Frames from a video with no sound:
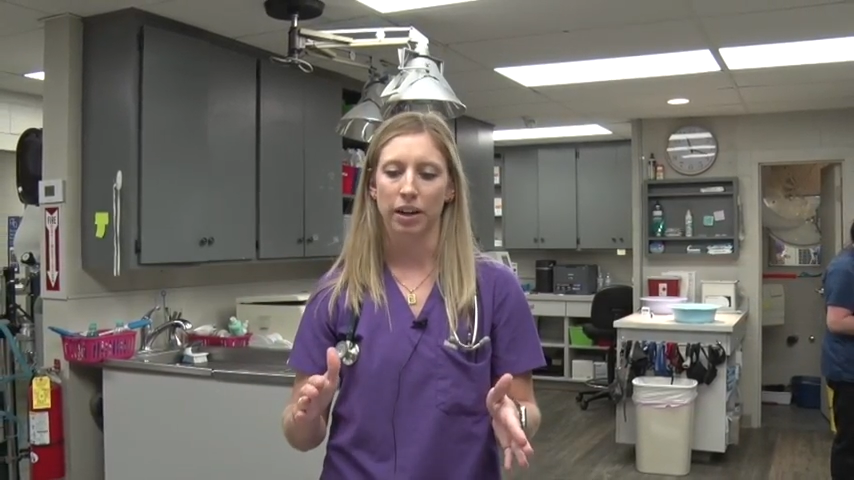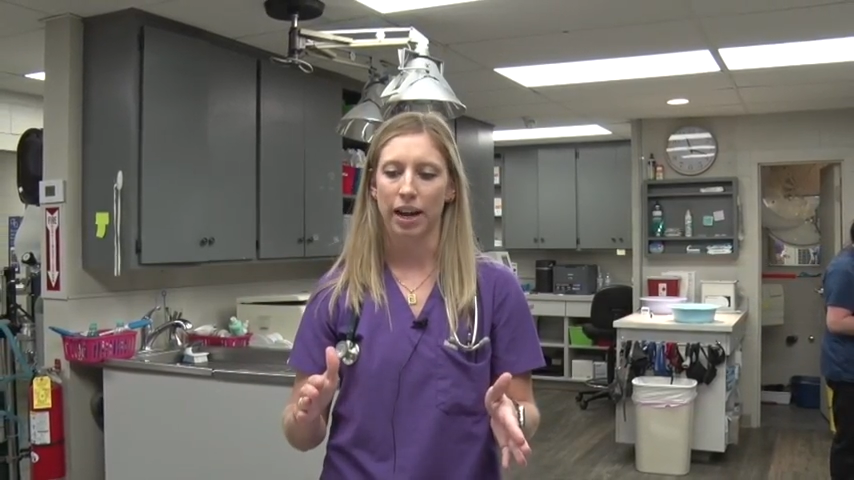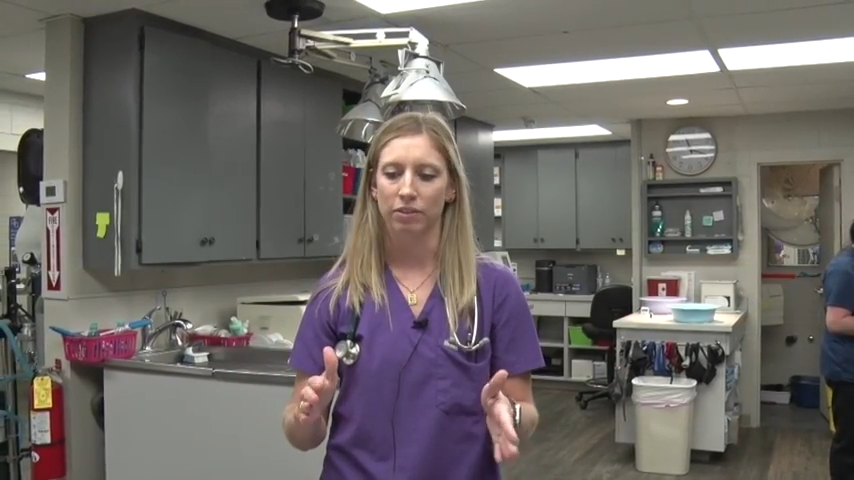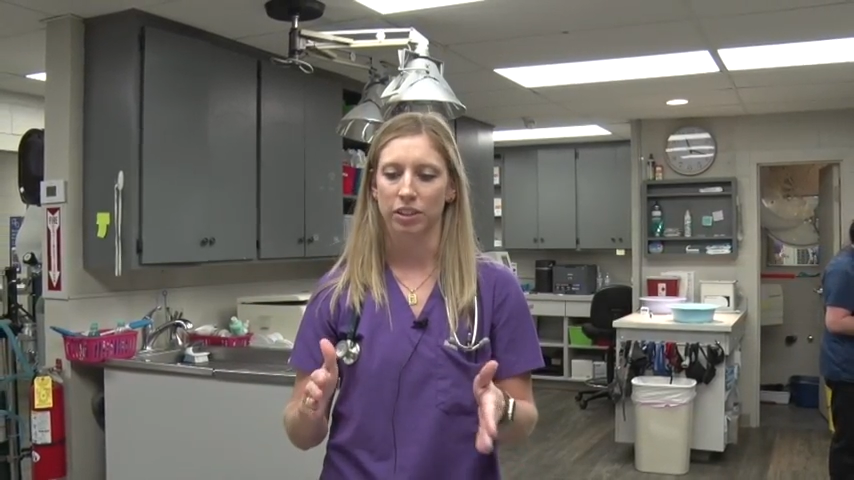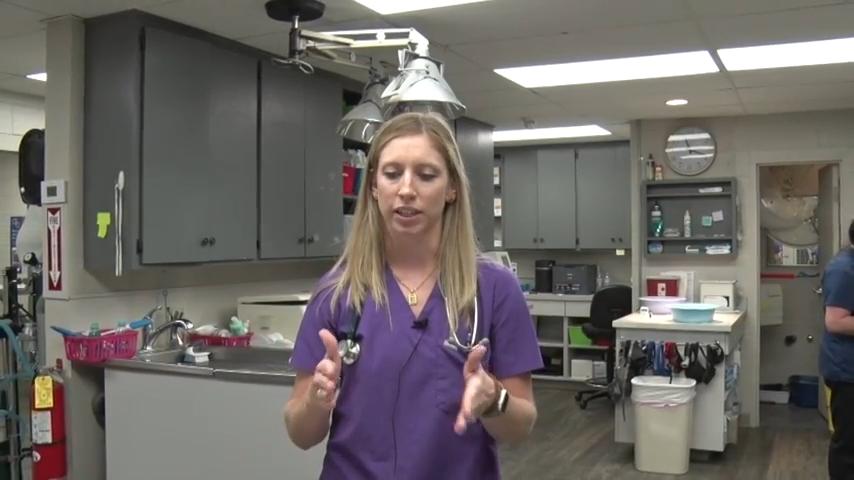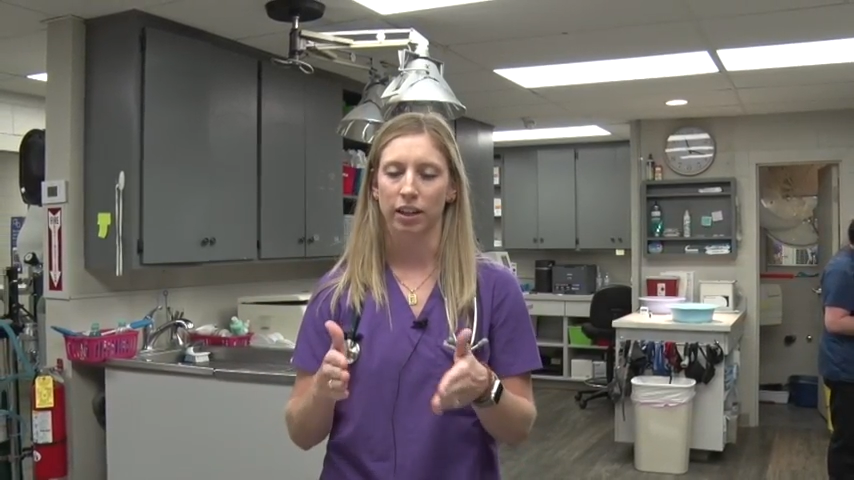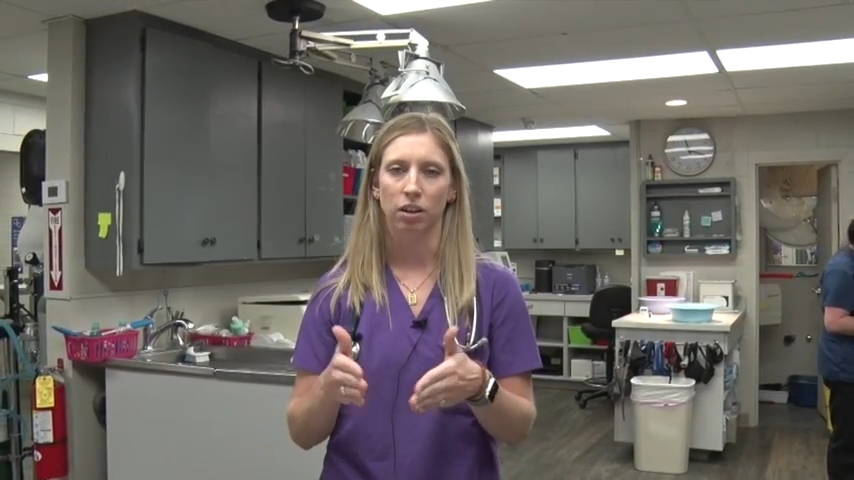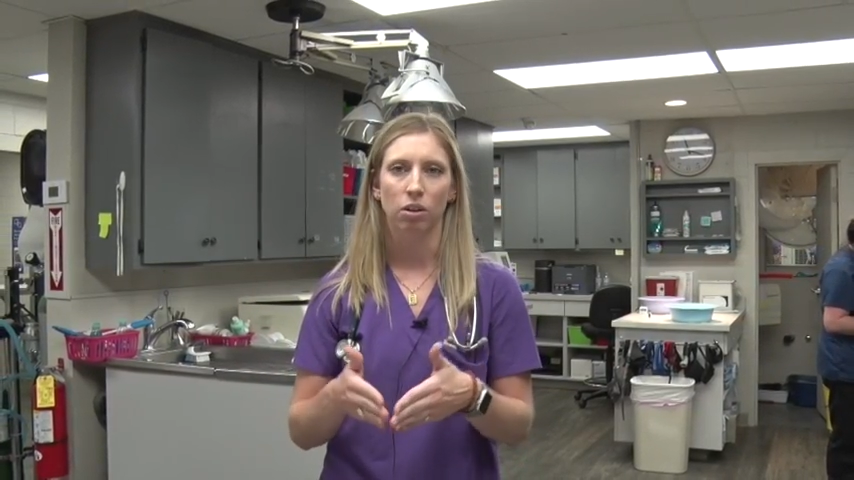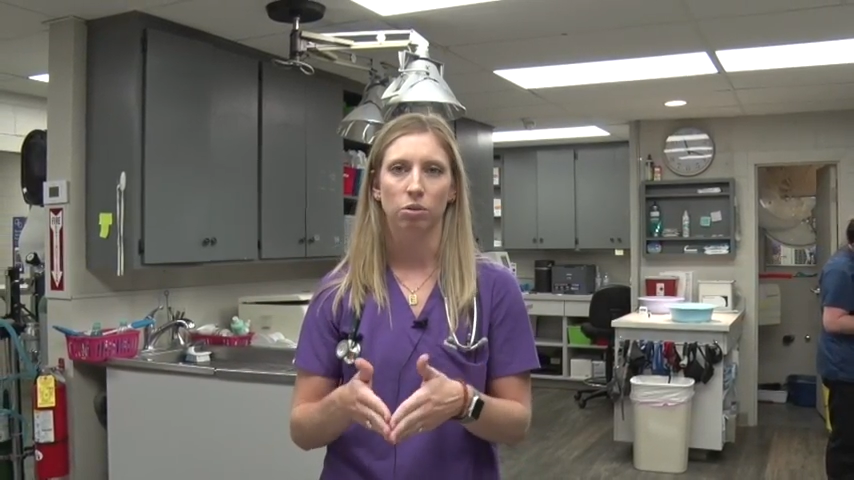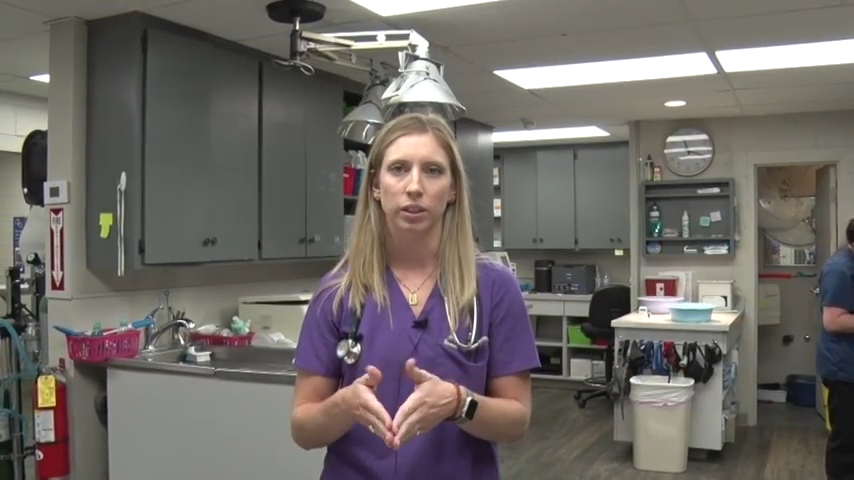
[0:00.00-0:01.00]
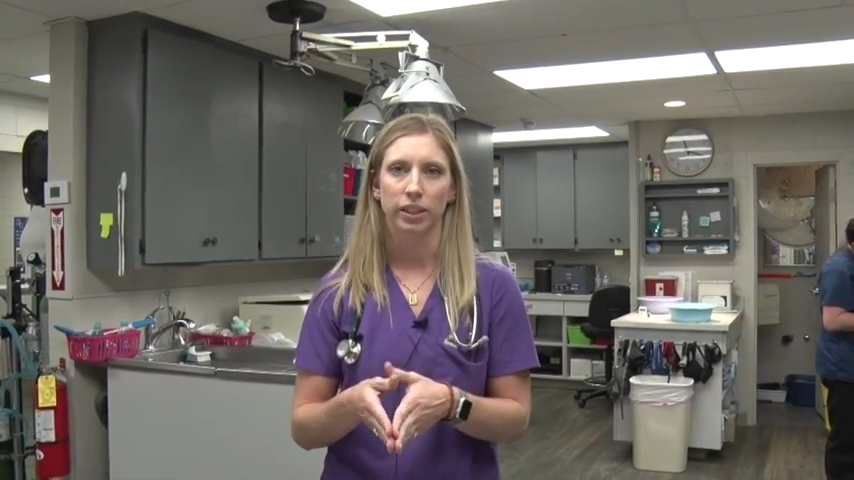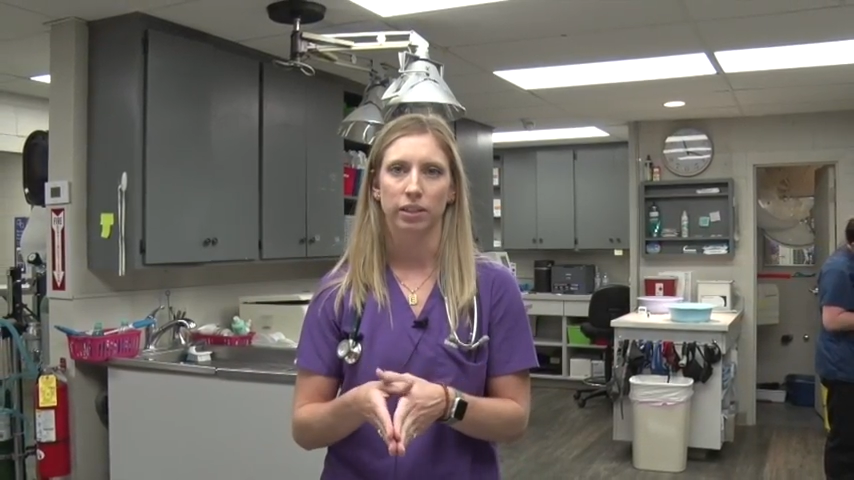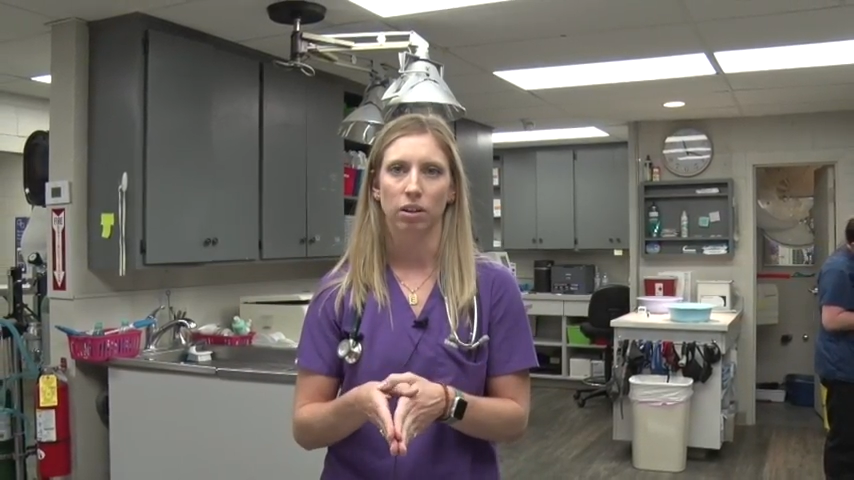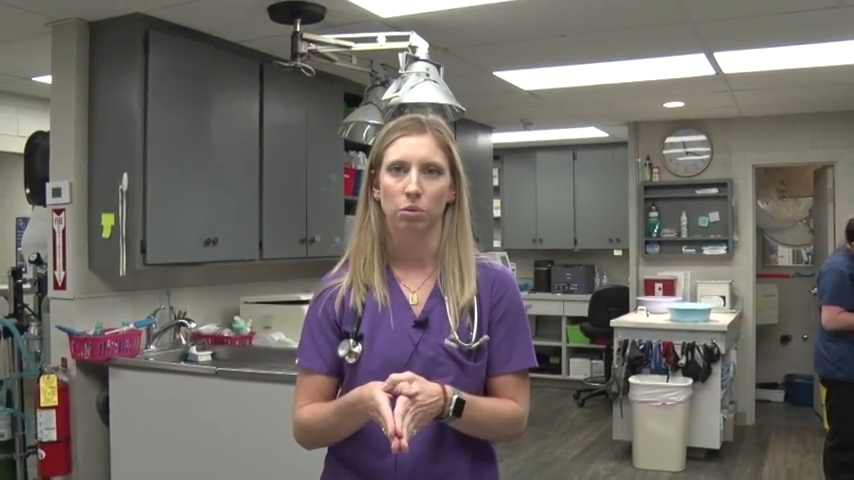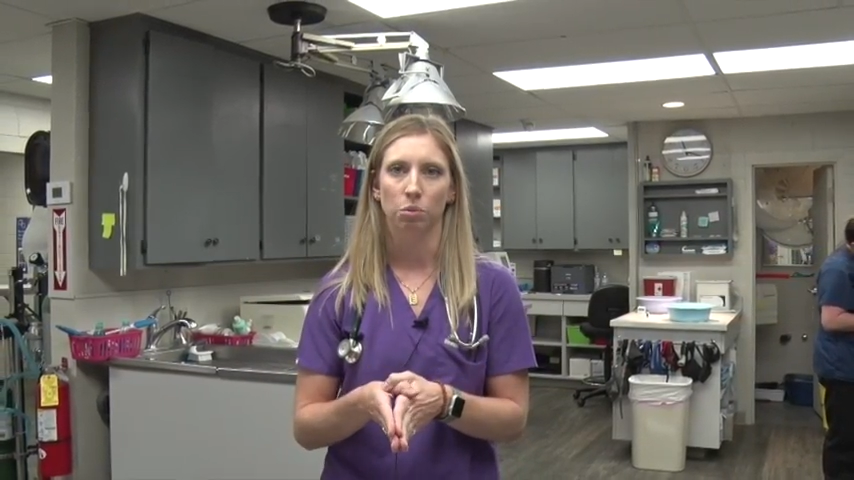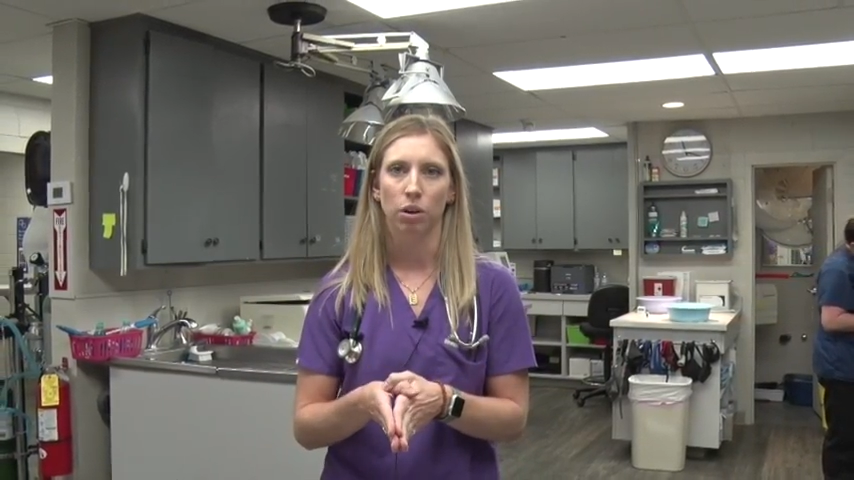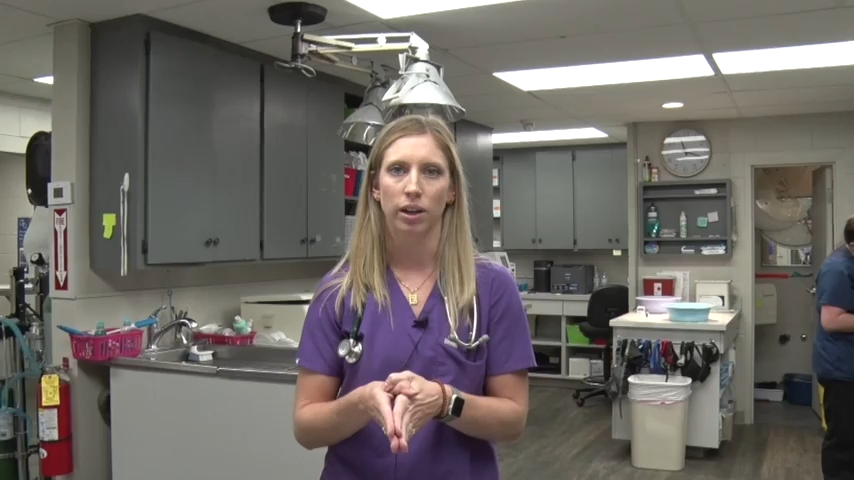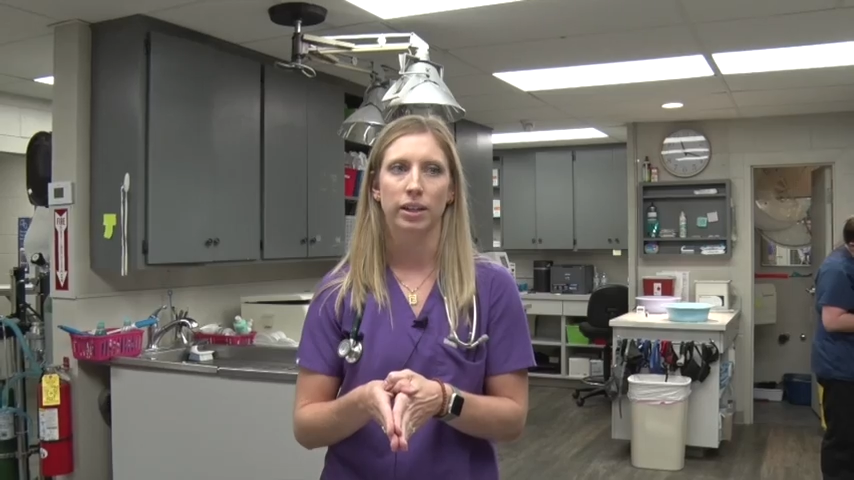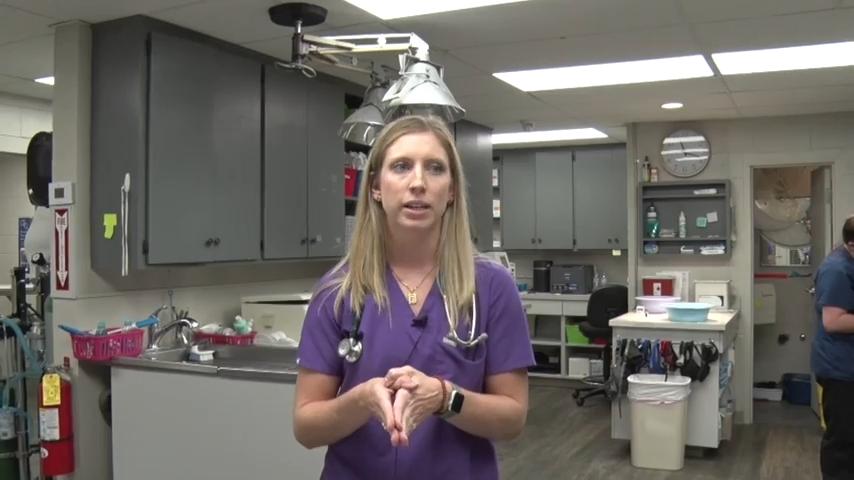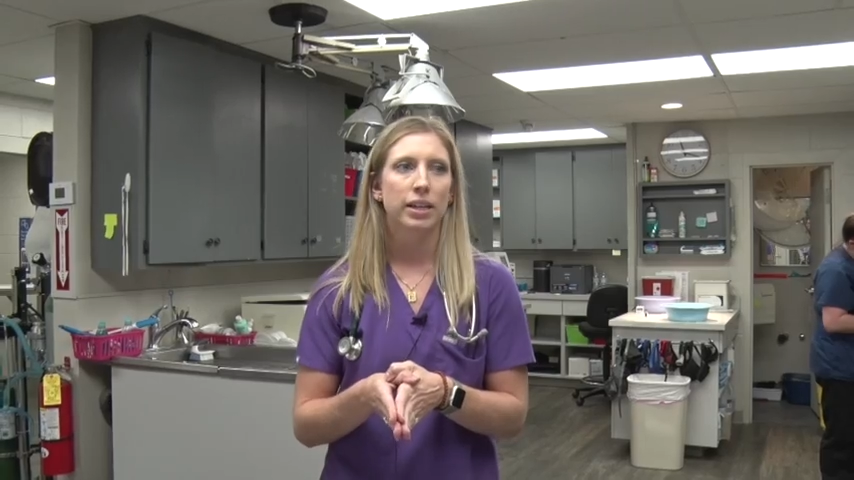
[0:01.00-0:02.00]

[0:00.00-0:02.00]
having to kind of hone in on what